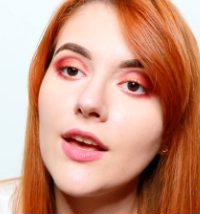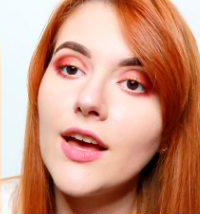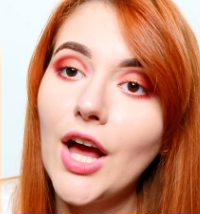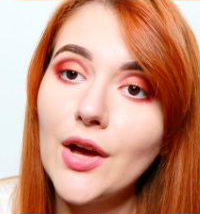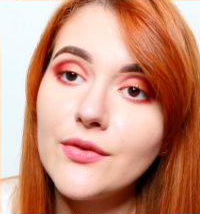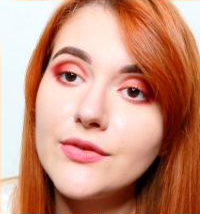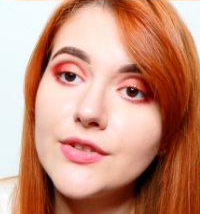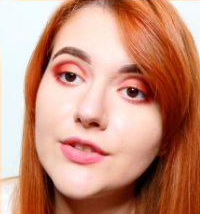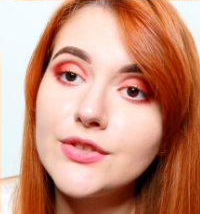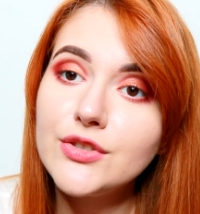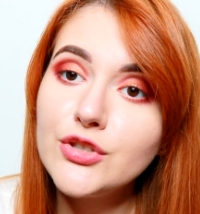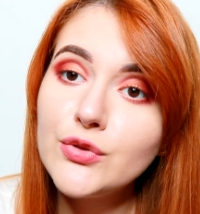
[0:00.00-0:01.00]
After
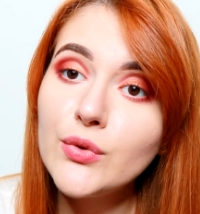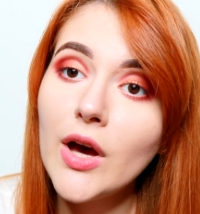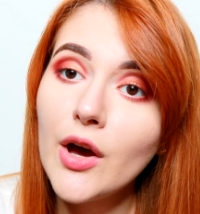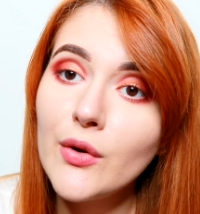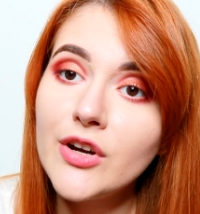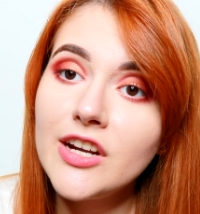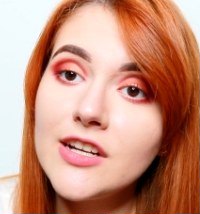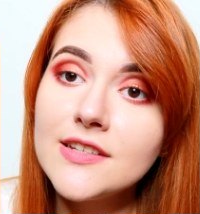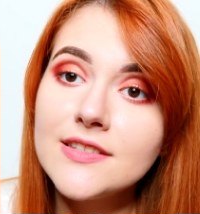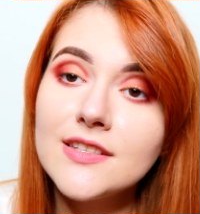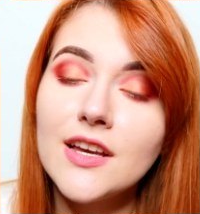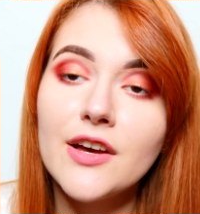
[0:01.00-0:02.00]
2
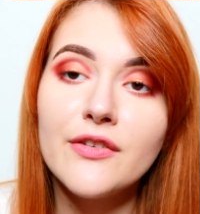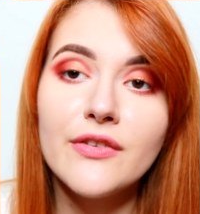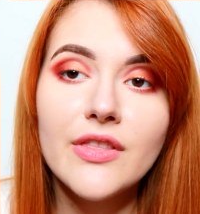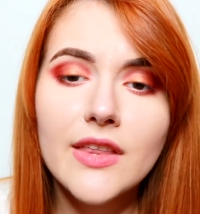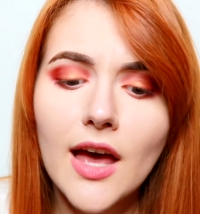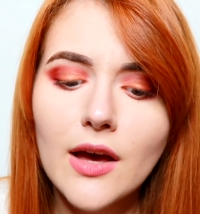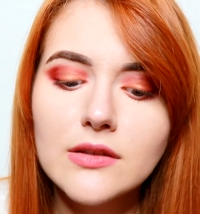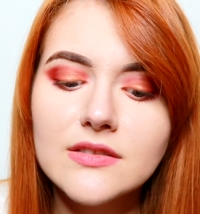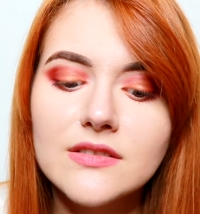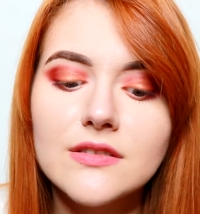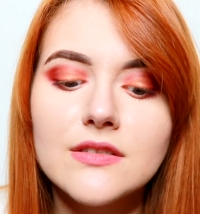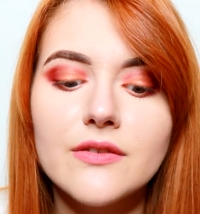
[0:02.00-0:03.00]
hours of
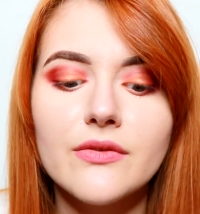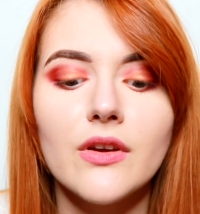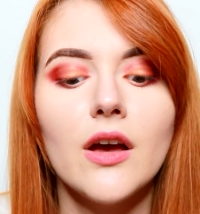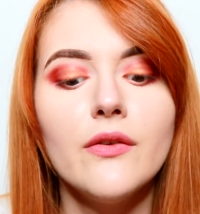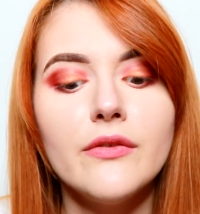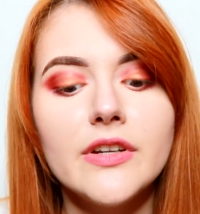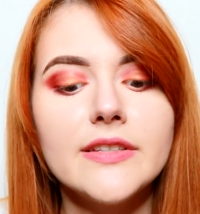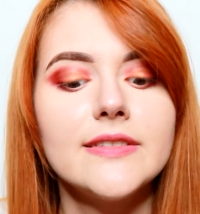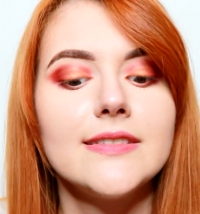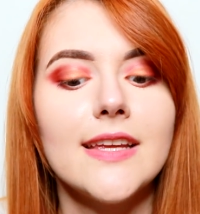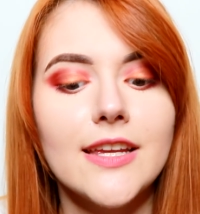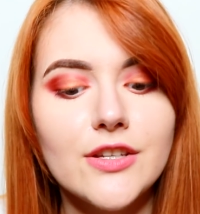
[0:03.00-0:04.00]
thousands of
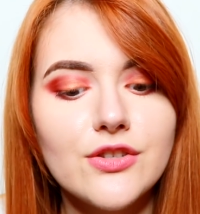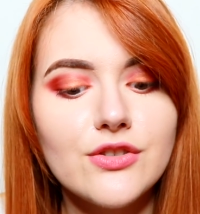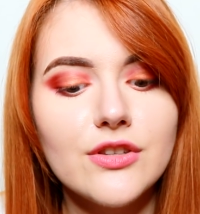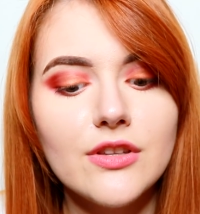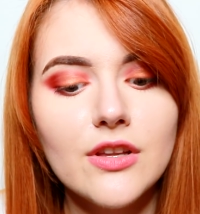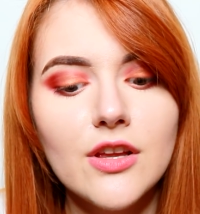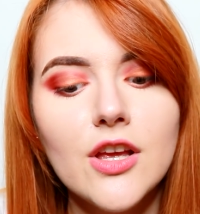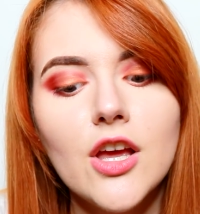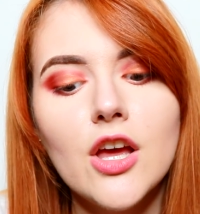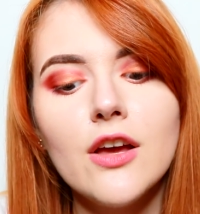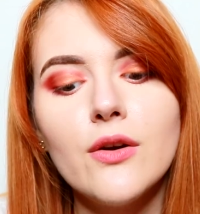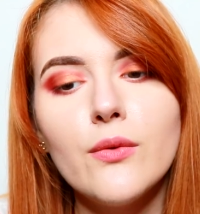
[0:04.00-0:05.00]
conversation,
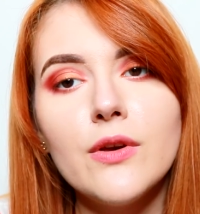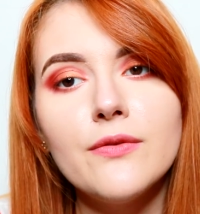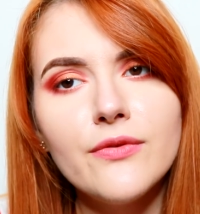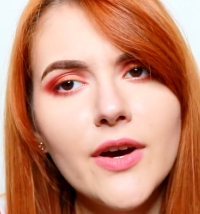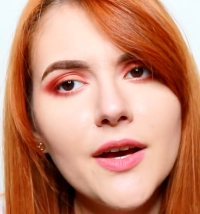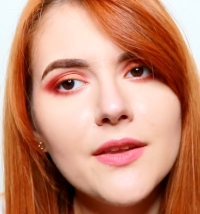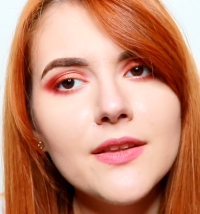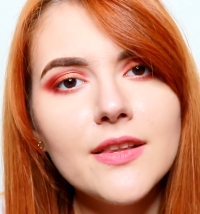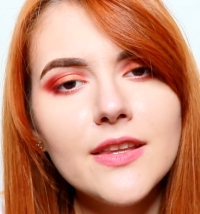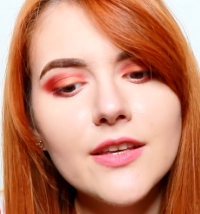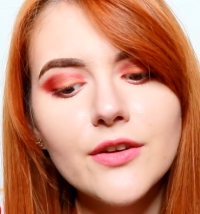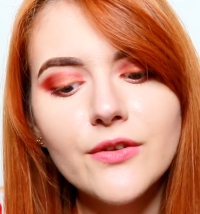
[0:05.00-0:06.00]
we
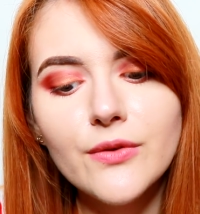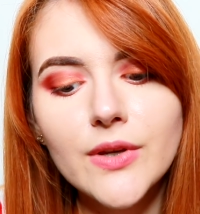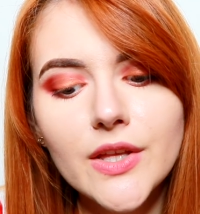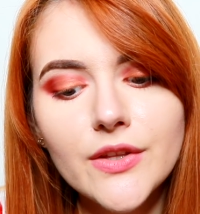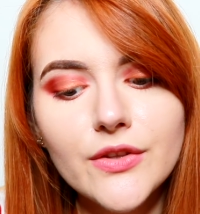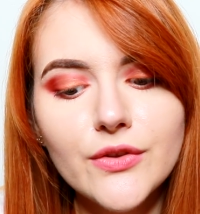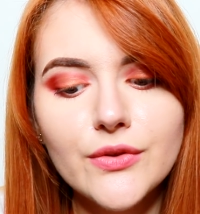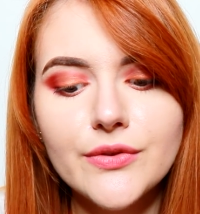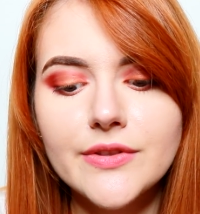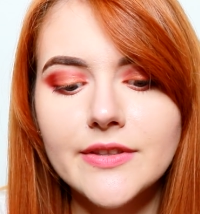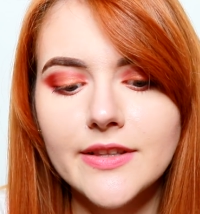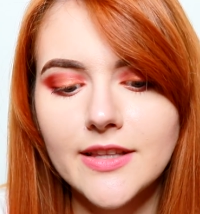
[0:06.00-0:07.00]
finally agreed to
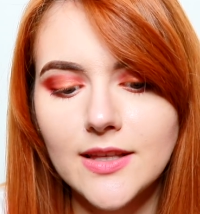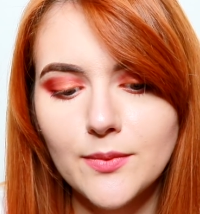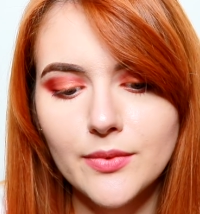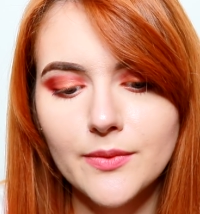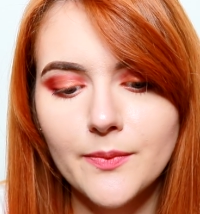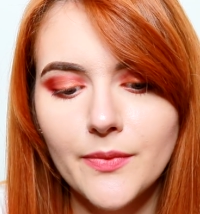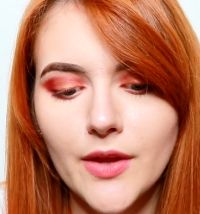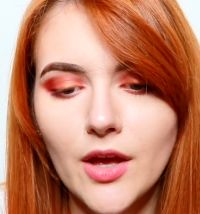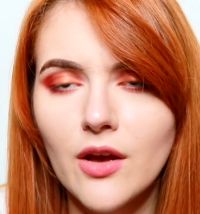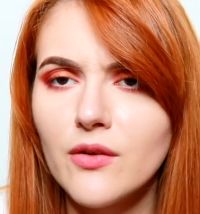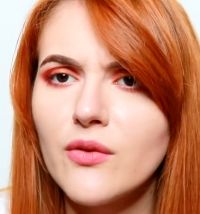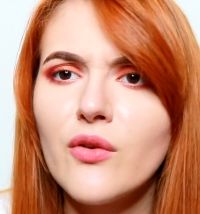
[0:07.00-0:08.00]
sleep.
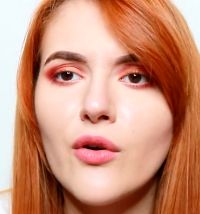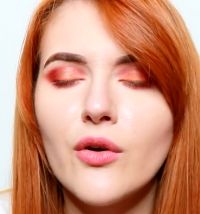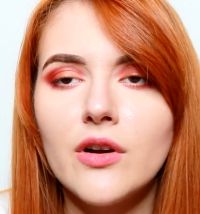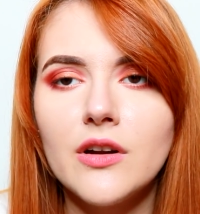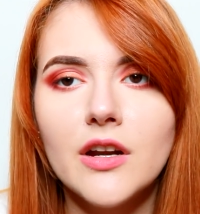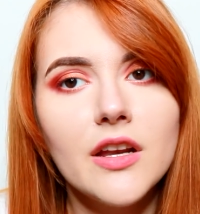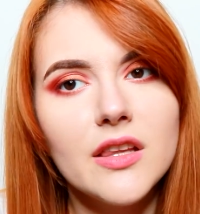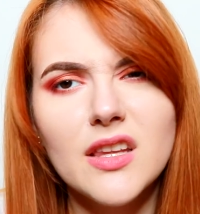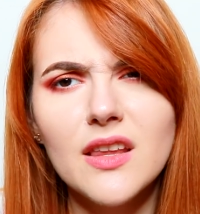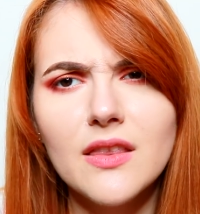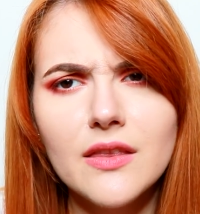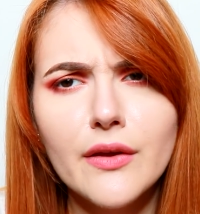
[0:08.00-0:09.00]
For
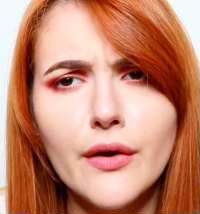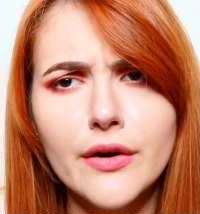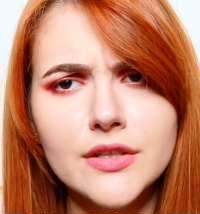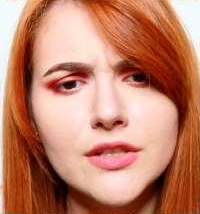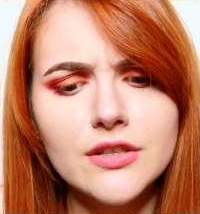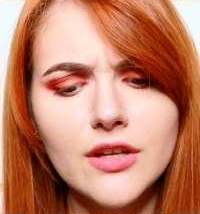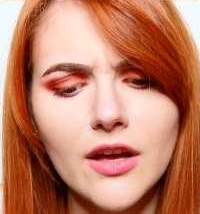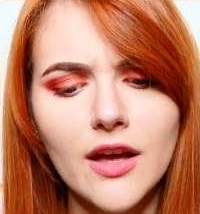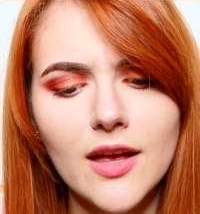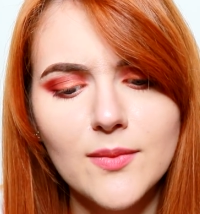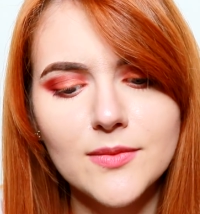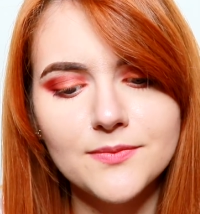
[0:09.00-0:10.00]
the 3rd
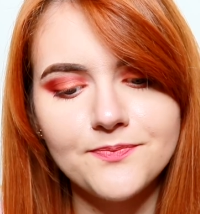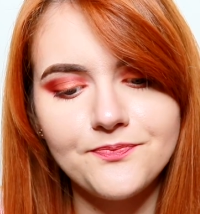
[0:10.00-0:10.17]
time.